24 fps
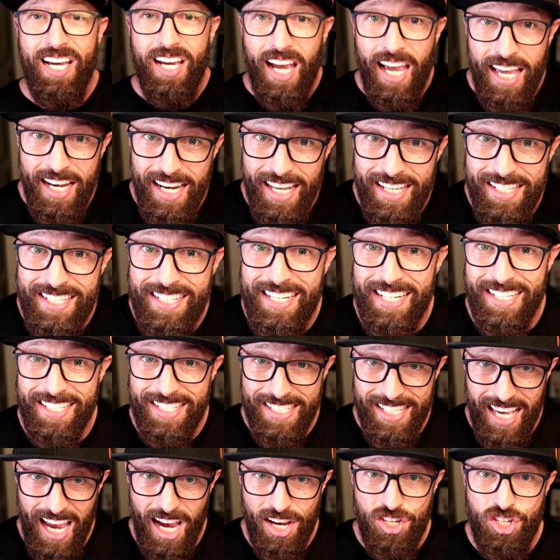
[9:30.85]
It is
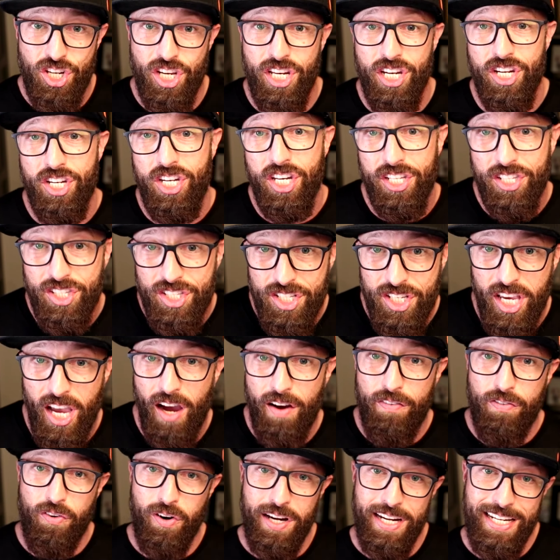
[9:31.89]
discussion,
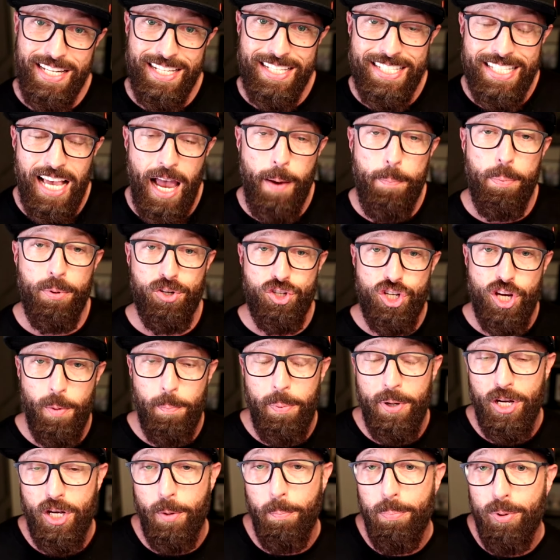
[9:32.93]
discovery, discipleship,
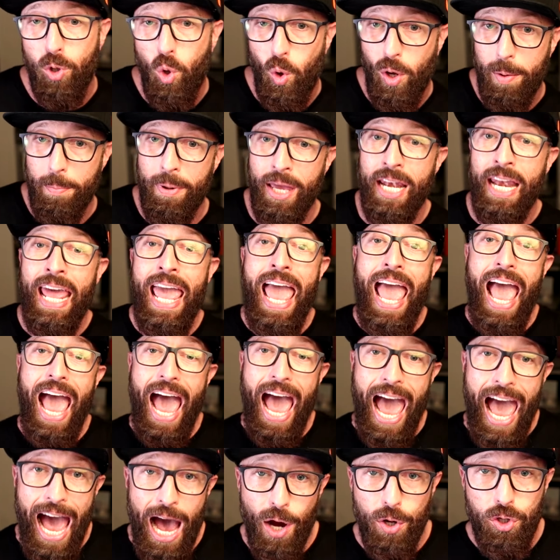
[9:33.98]
and deployment.
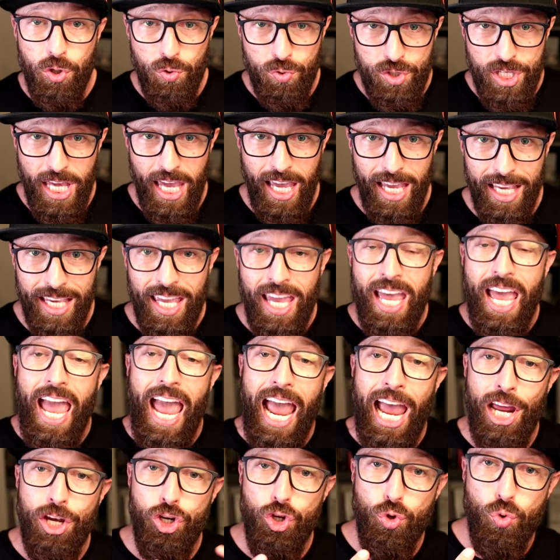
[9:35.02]
How you take
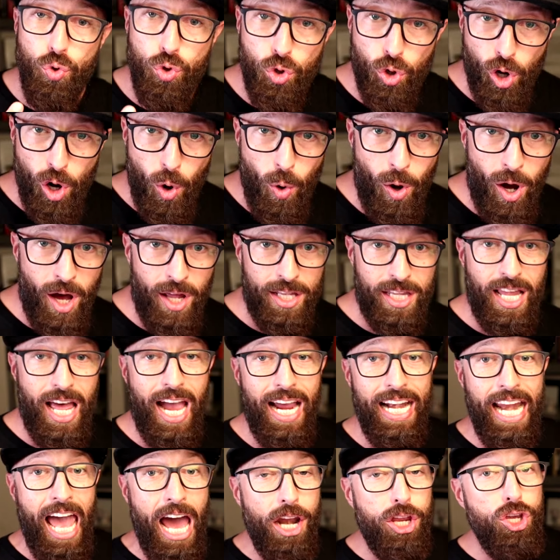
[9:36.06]
and you grow
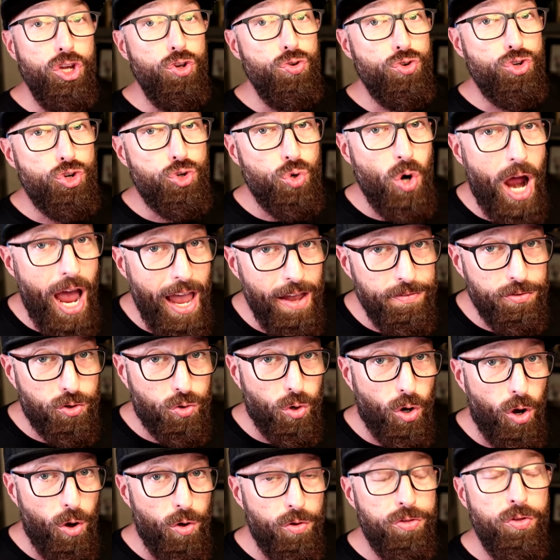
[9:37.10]
online. How do you drive
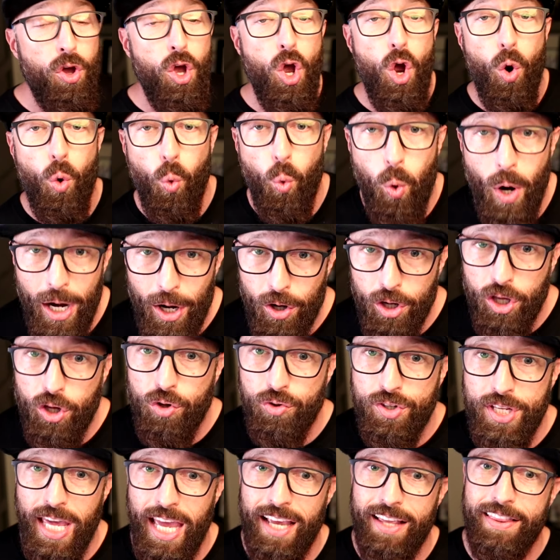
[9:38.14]
growth Where do
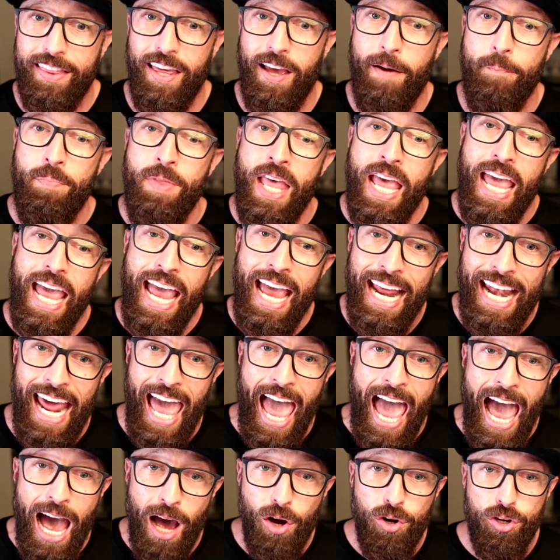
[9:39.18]
you take them? And
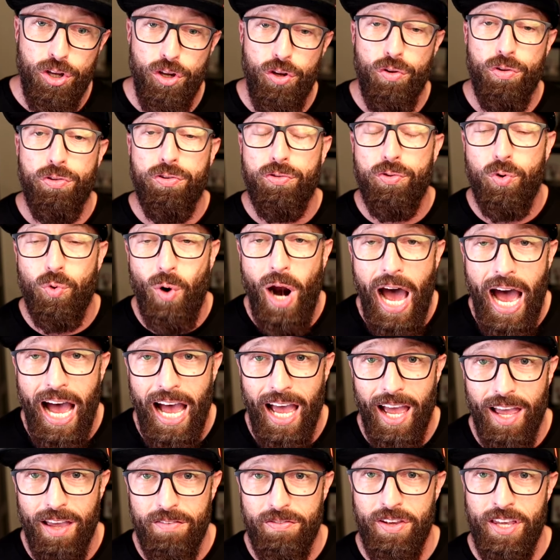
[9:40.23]
how do you
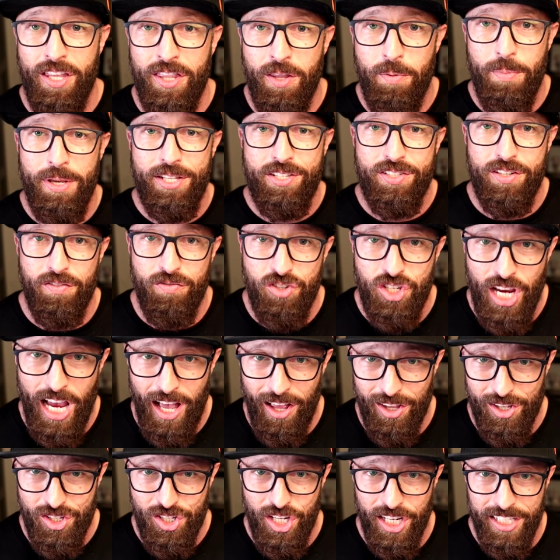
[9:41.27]
thrive in the midst of
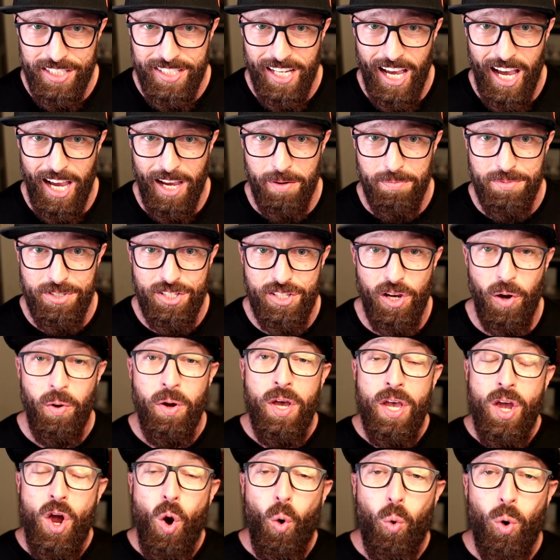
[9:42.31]
challenging times? So
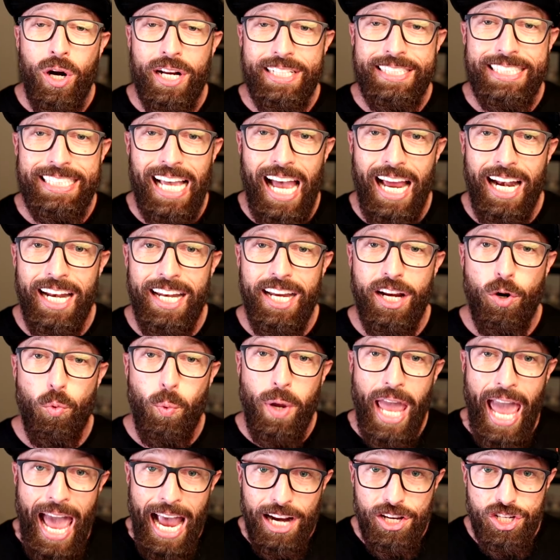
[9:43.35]
we're excited here.
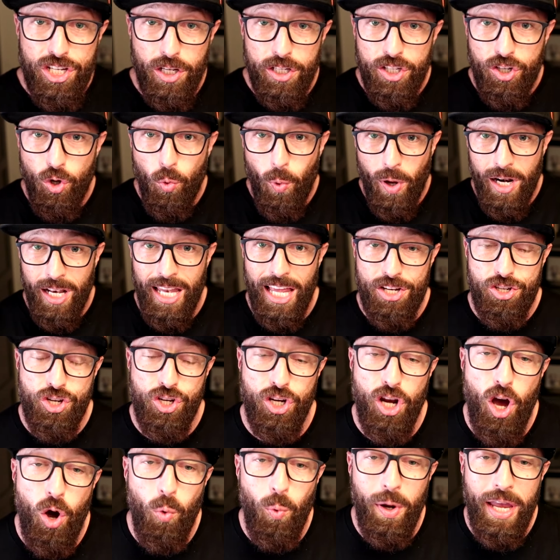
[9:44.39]
We actually do want to let
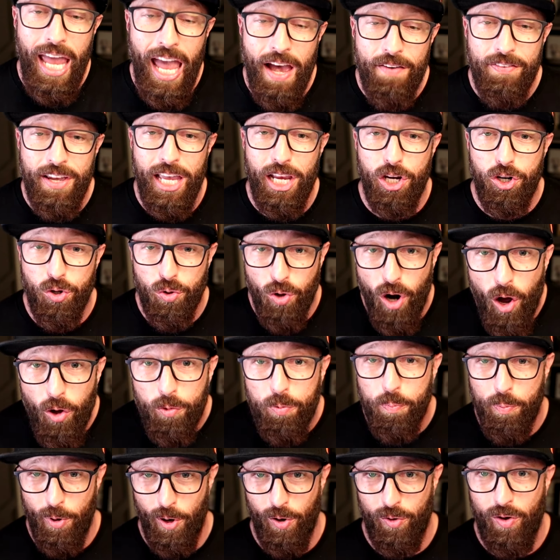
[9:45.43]
you know we have a
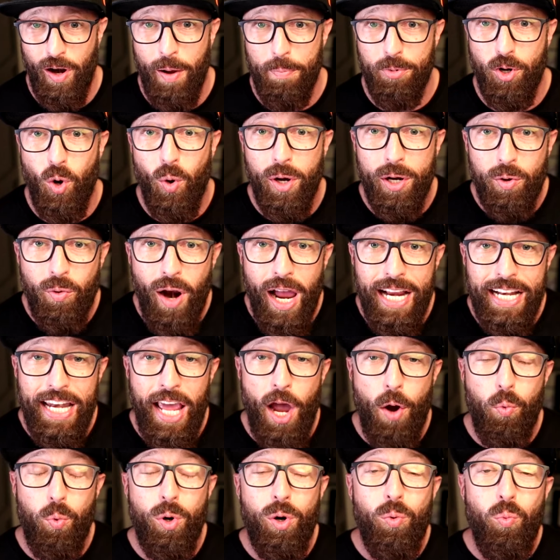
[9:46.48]
growth program going right
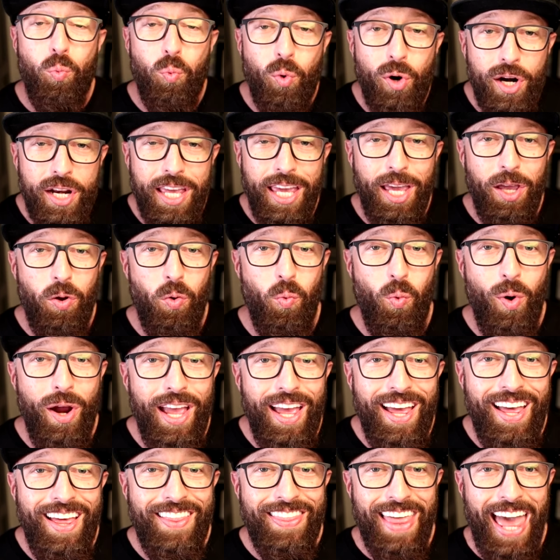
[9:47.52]
now. We're working
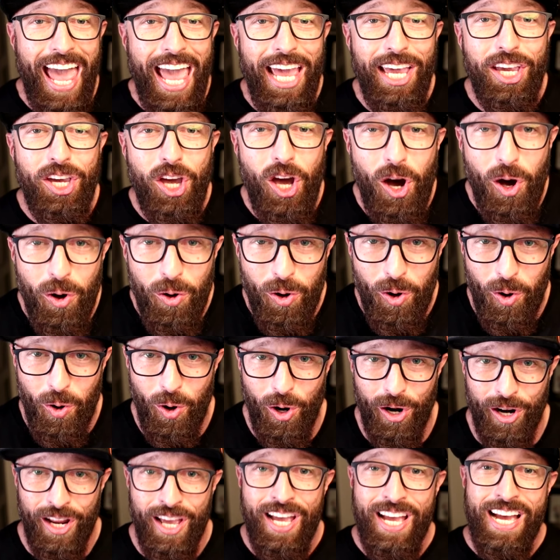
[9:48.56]
with a
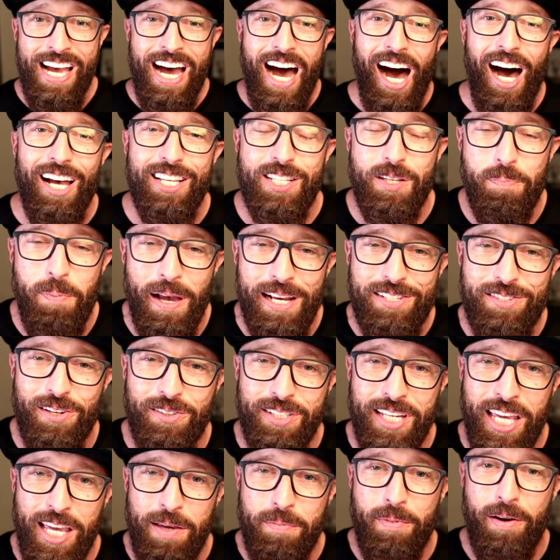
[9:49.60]
cohort, a special
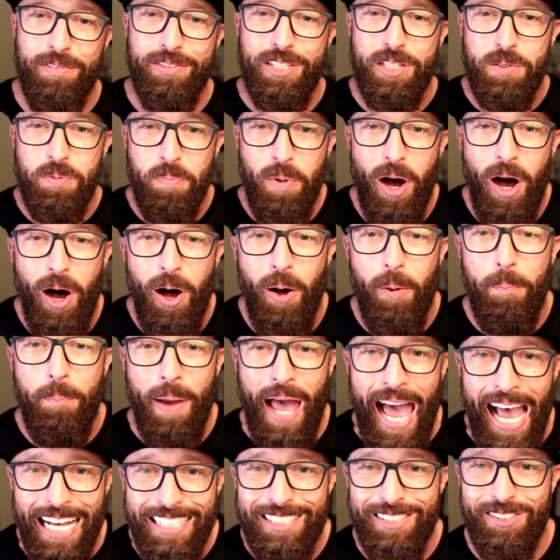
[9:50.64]
team of small
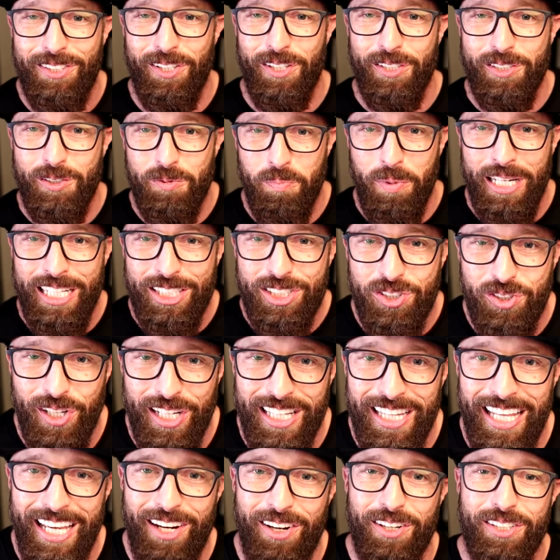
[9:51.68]
pastors, ministry
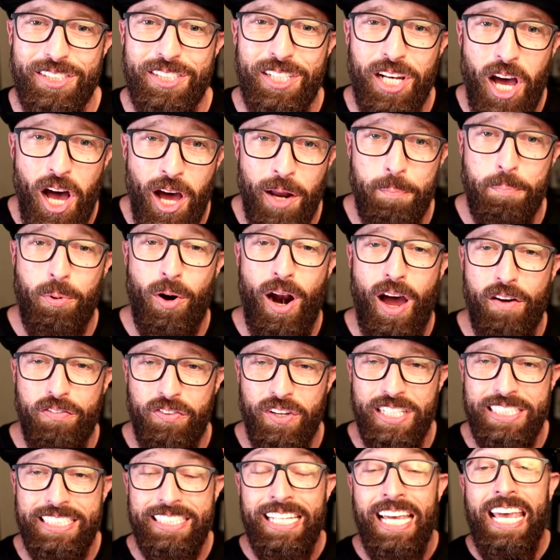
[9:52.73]
leaders,
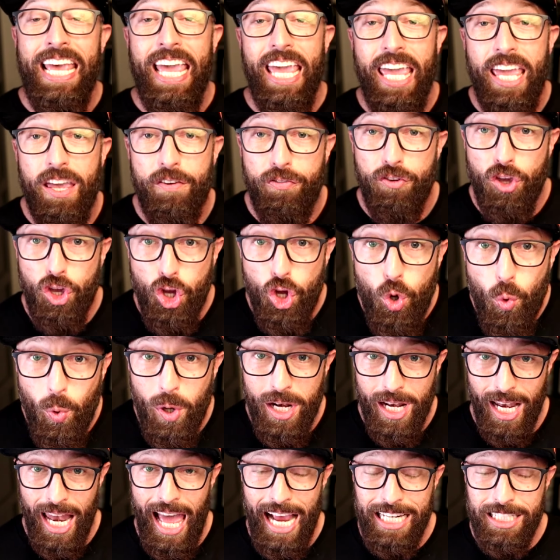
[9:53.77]
nonprofits. If you
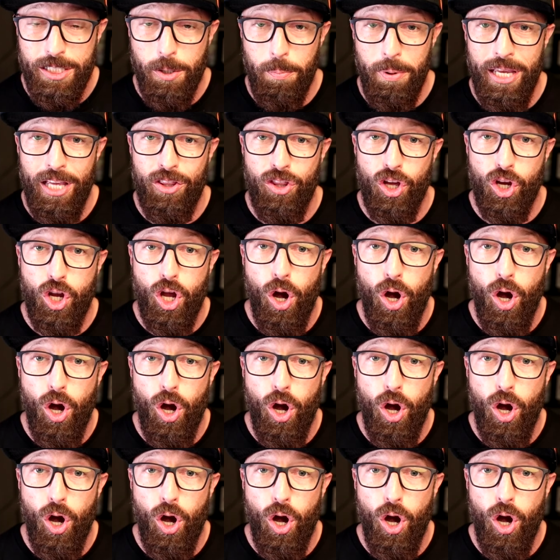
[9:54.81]
would like to be in the